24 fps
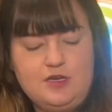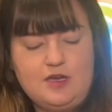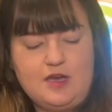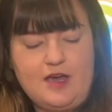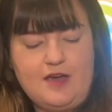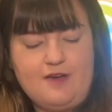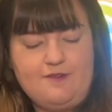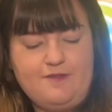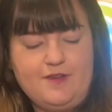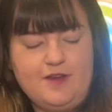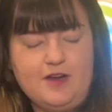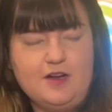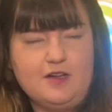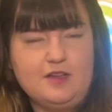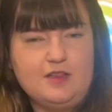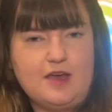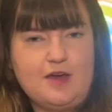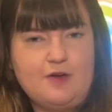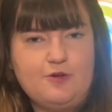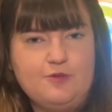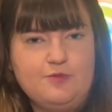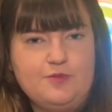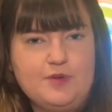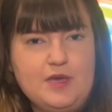I figured
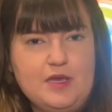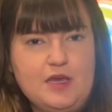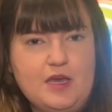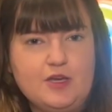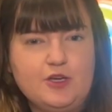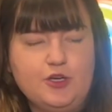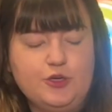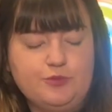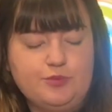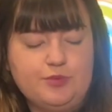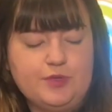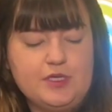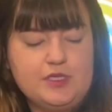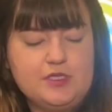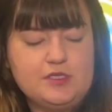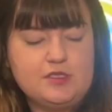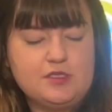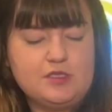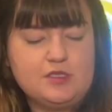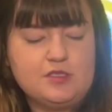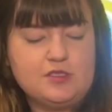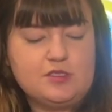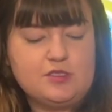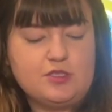that would be a good place
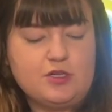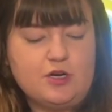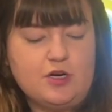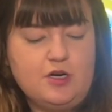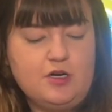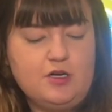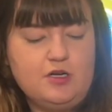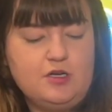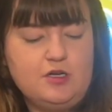to start.